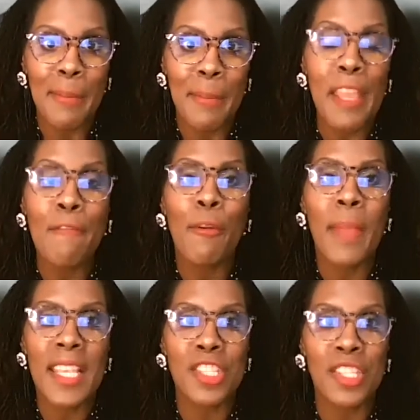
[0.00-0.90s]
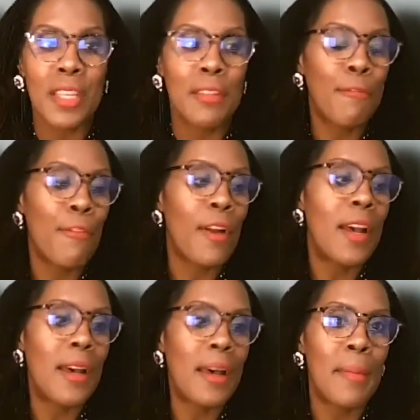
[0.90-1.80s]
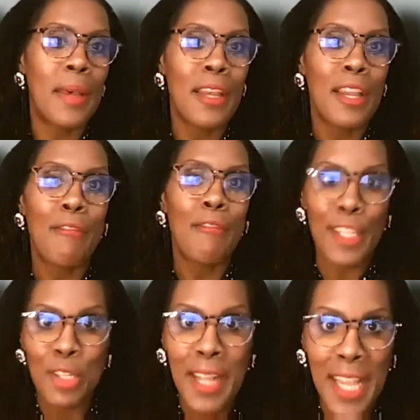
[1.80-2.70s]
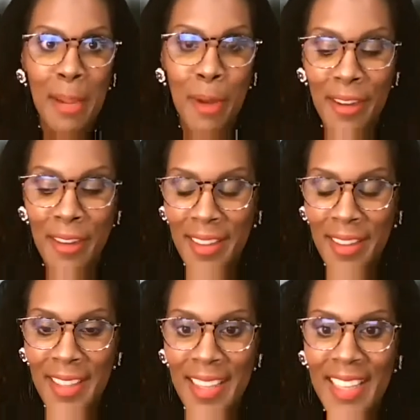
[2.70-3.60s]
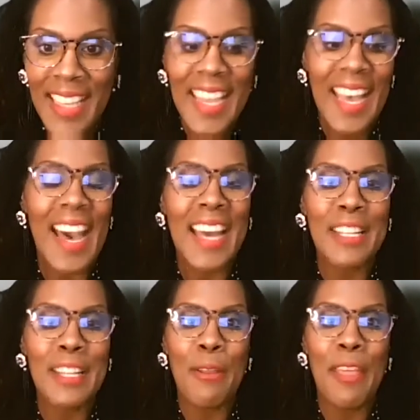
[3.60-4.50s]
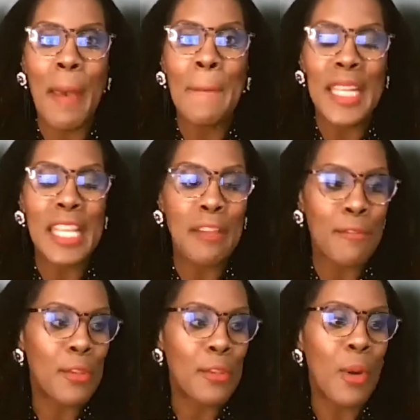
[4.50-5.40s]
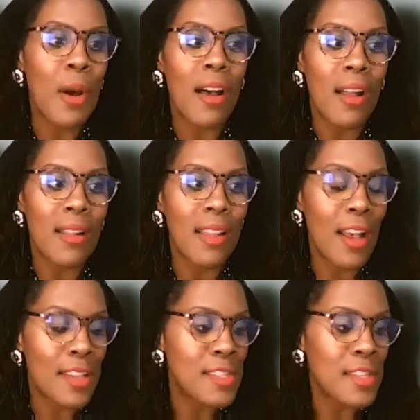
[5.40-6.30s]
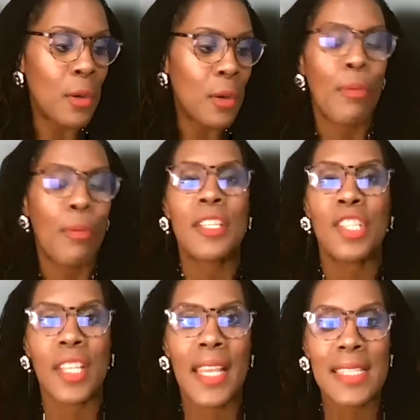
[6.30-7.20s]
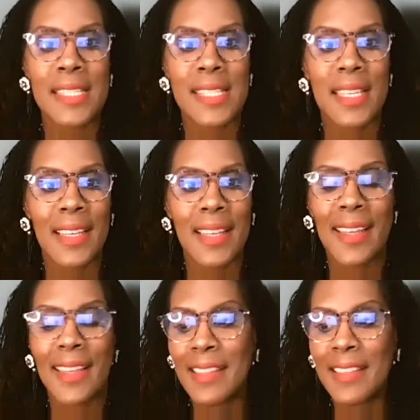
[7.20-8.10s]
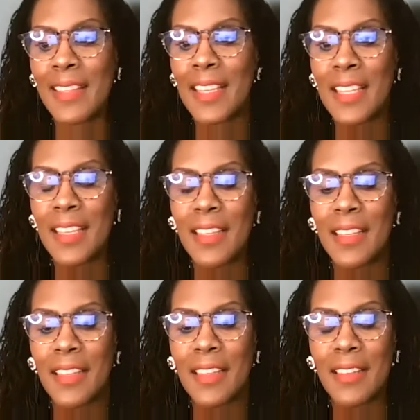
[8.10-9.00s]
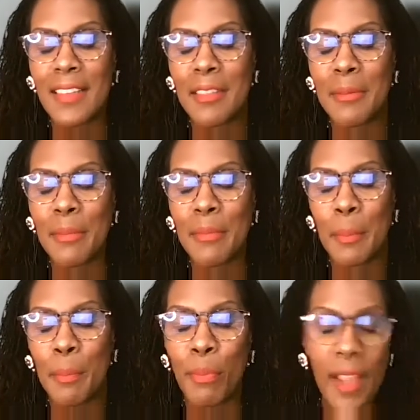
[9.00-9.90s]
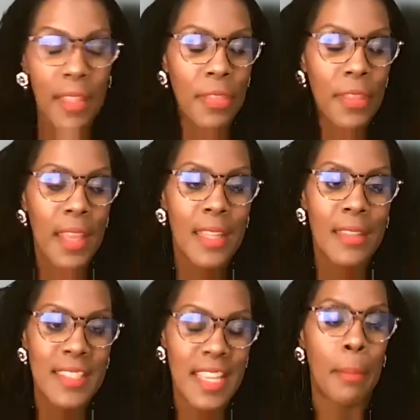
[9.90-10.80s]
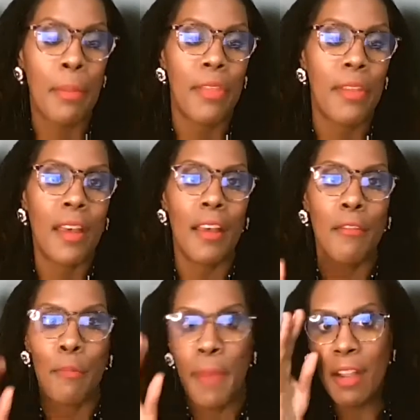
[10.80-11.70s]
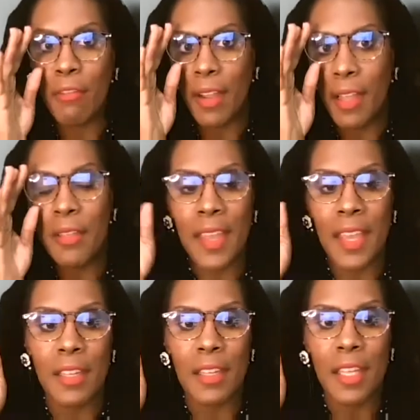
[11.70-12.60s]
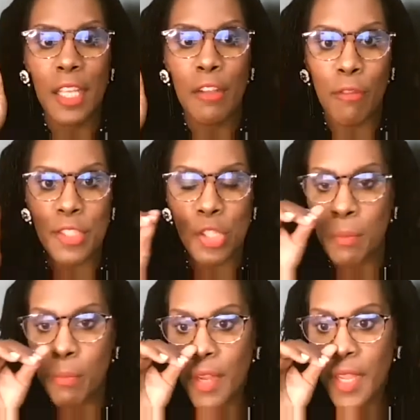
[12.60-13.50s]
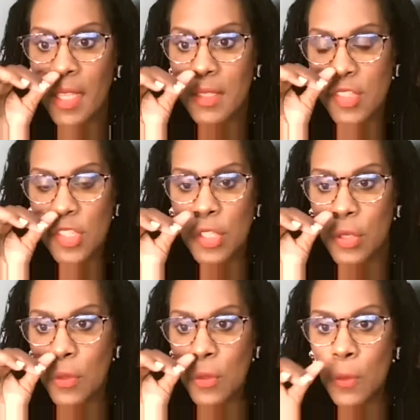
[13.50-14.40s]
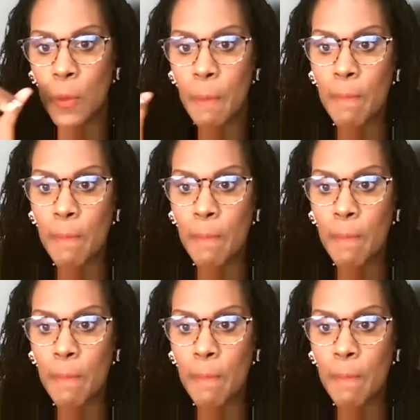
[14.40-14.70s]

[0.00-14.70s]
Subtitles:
information from Richard Hammer. I know that many of you all also appreciate the breadth and depth of background that Richard brings to